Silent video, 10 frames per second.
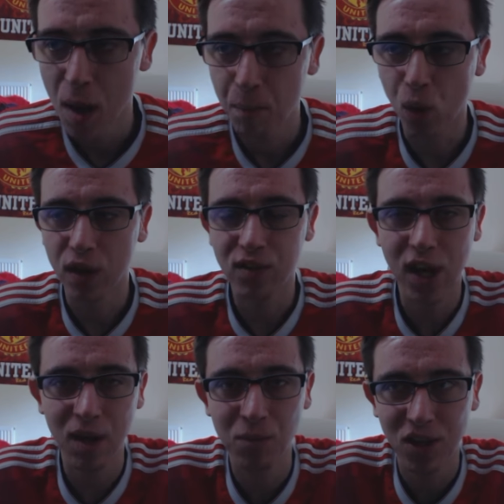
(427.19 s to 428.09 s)
but it
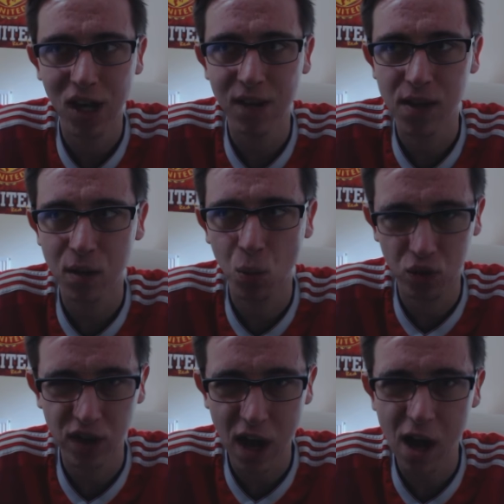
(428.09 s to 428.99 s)
came to light that it
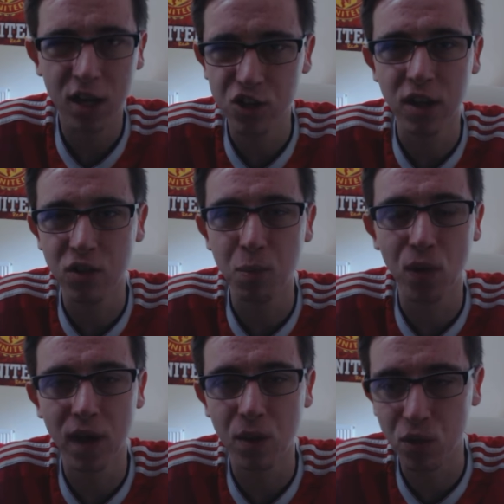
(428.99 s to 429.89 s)
wasn't actually his
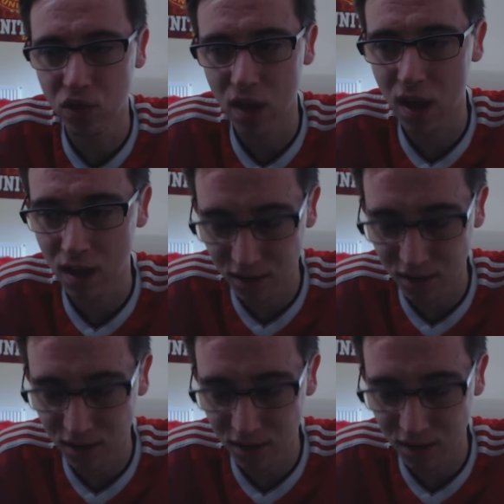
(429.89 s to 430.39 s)
brother he was uh,